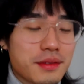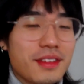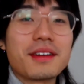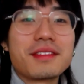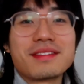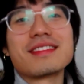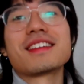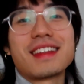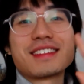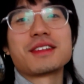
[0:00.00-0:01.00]
No,
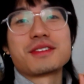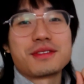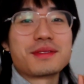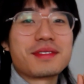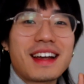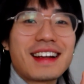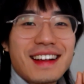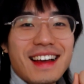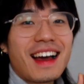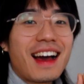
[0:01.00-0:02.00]
that's not true. Like,
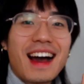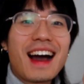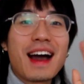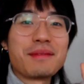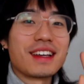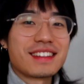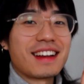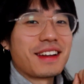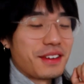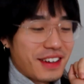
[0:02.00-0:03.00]
I'm not
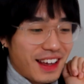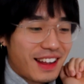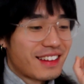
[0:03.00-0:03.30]
gonna do it.